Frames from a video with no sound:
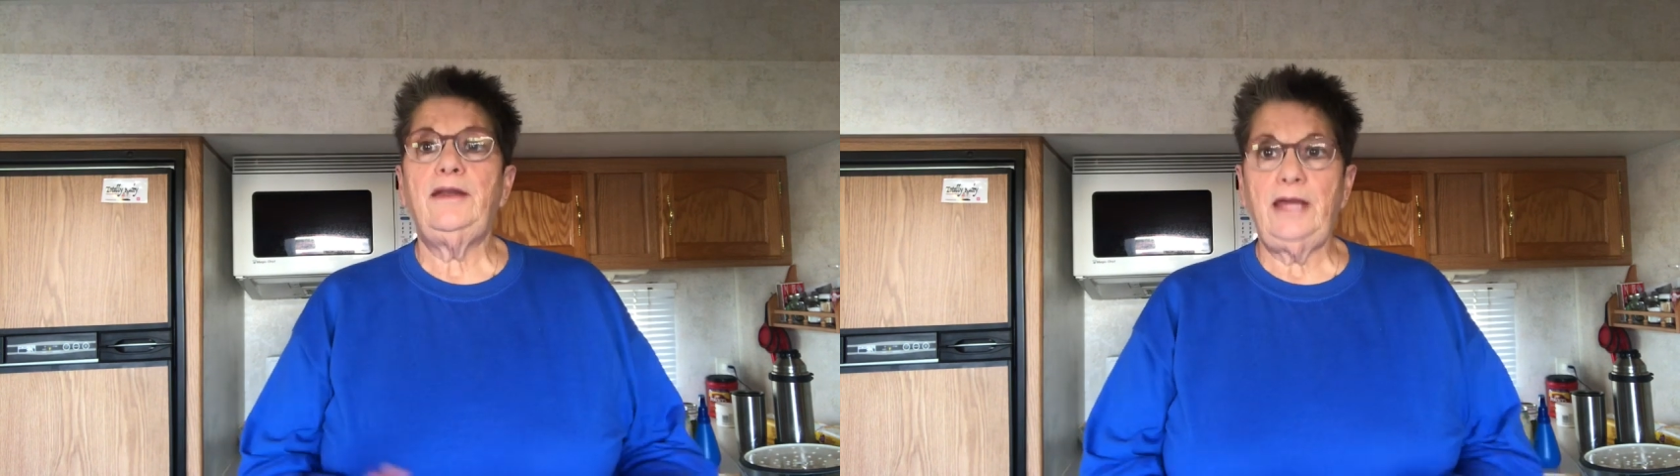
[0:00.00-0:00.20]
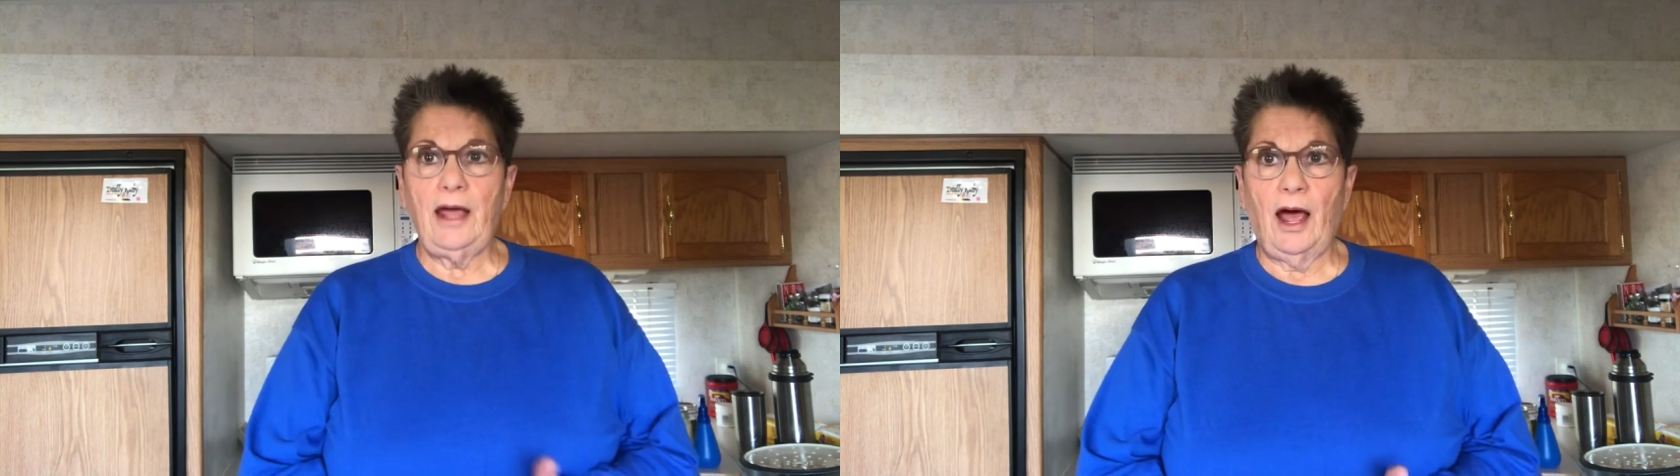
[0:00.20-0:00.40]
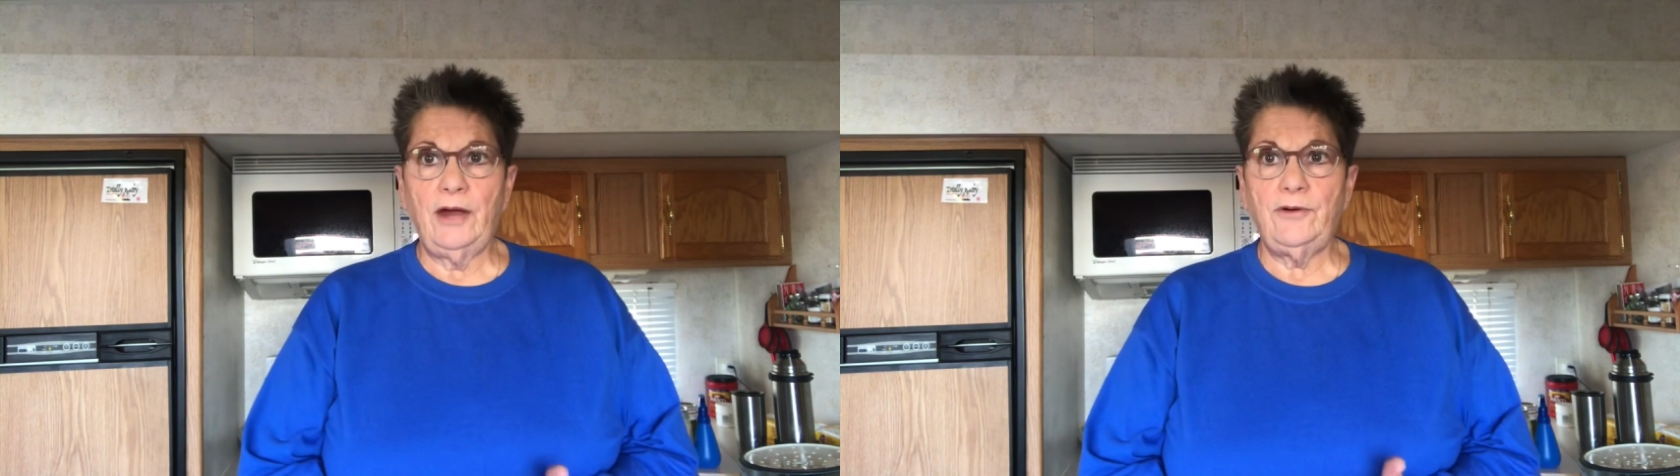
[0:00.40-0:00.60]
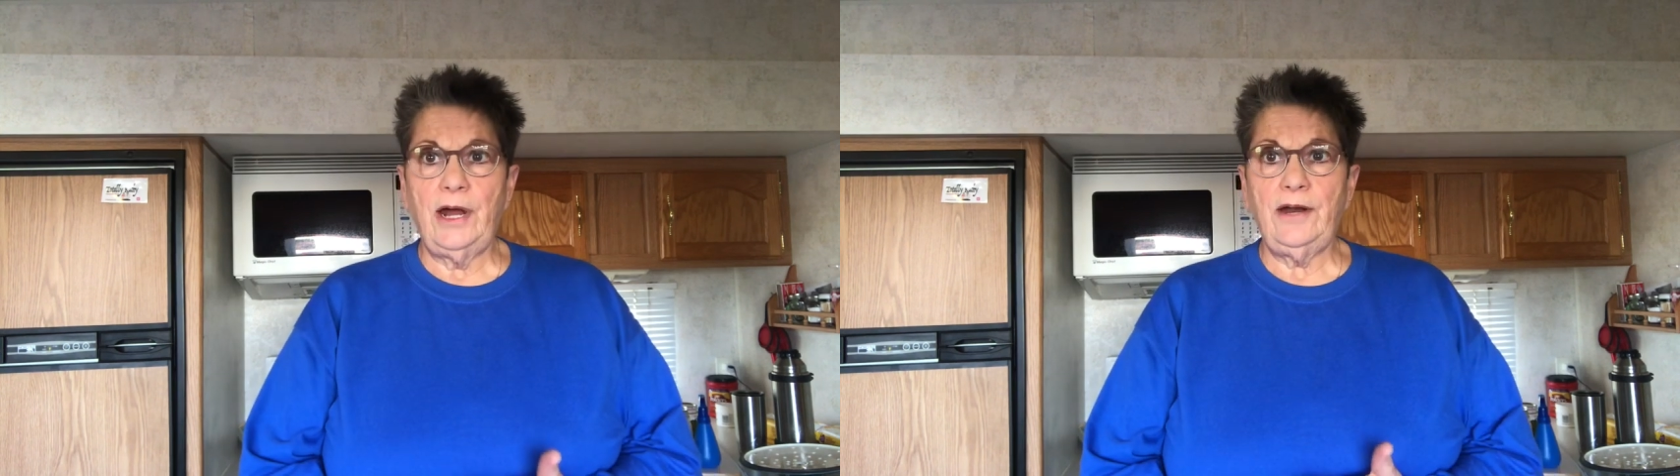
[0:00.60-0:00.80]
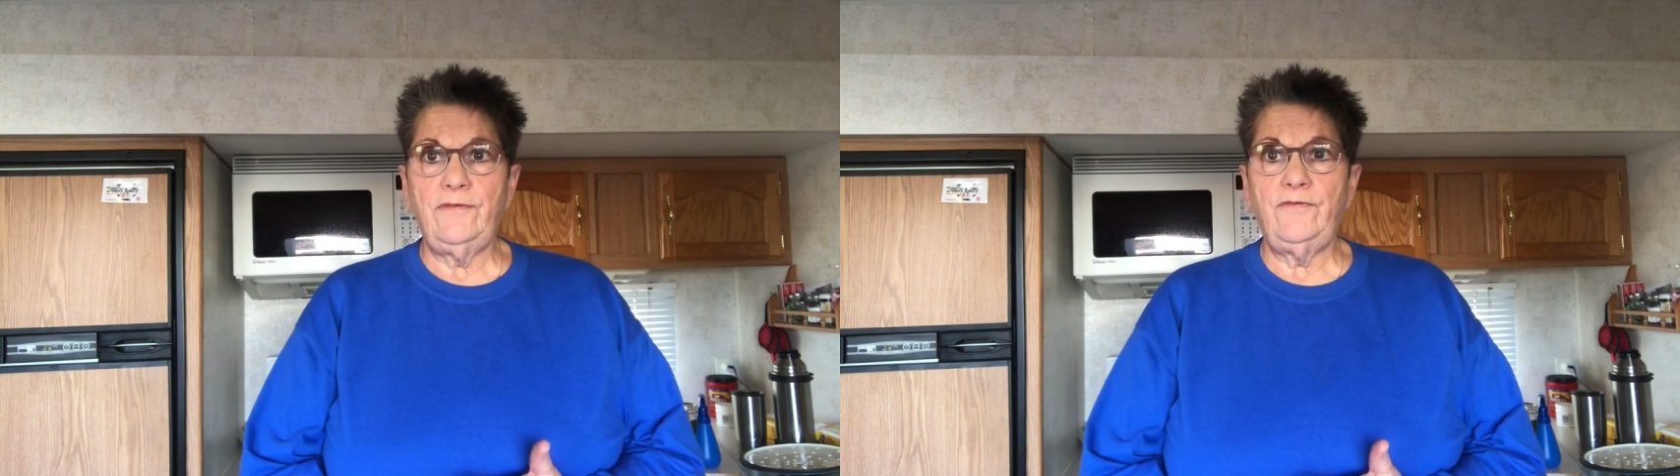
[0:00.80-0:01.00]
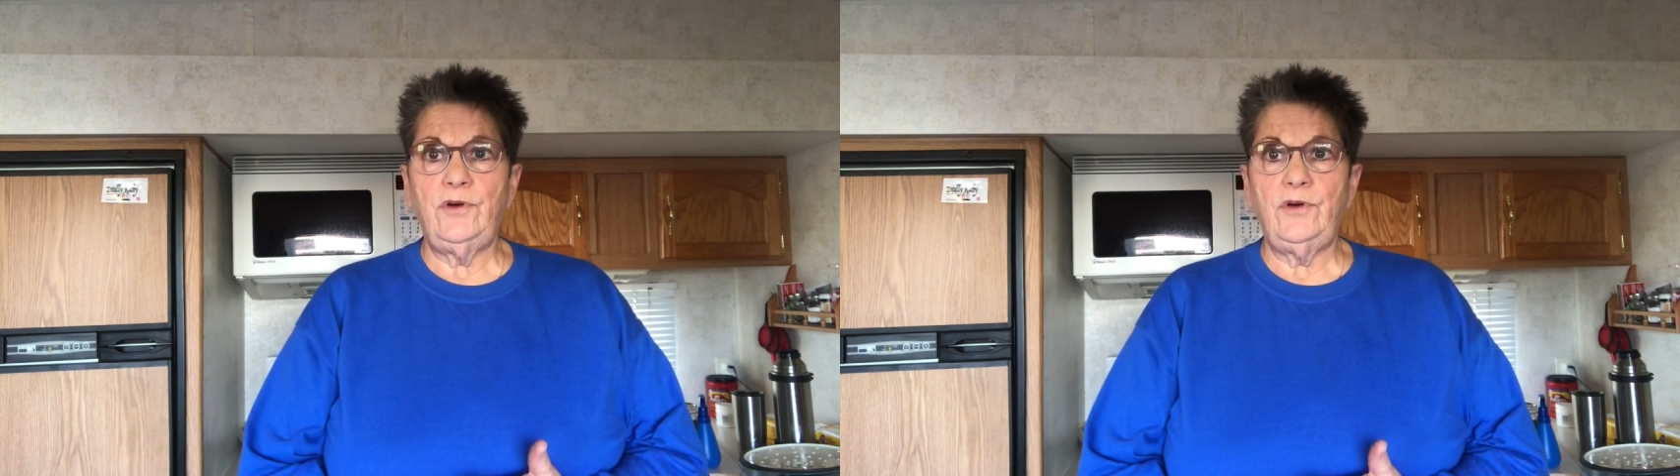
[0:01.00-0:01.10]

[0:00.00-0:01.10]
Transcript: dehydrated